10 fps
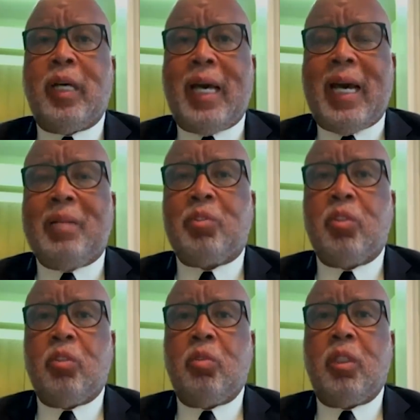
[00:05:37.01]
We're
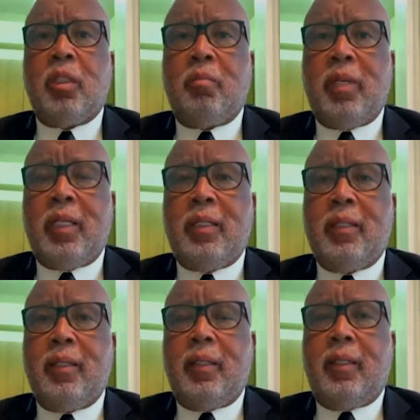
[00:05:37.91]
absolutely committed
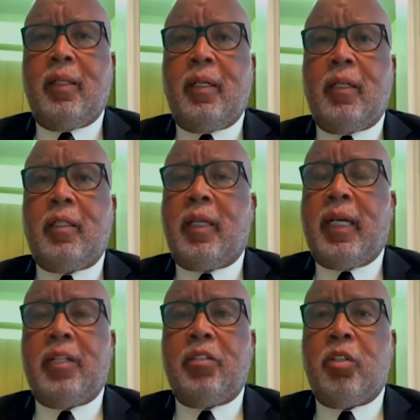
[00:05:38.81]
to
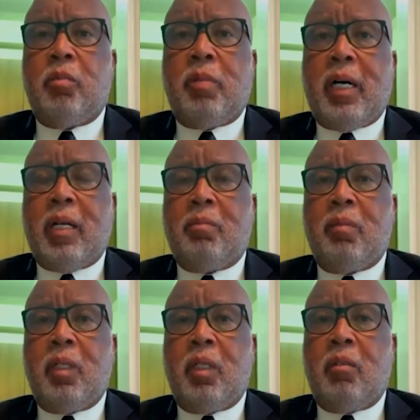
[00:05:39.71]
getting to the
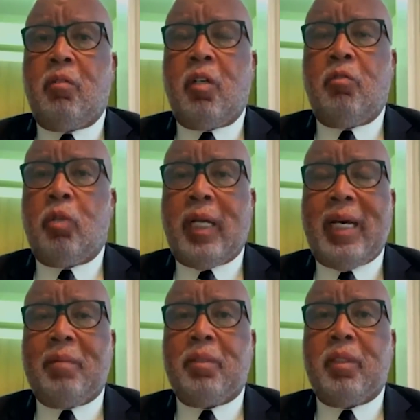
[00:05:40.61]
bottom of what
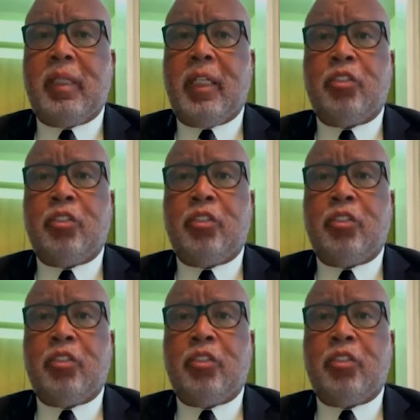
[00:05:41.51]
happened.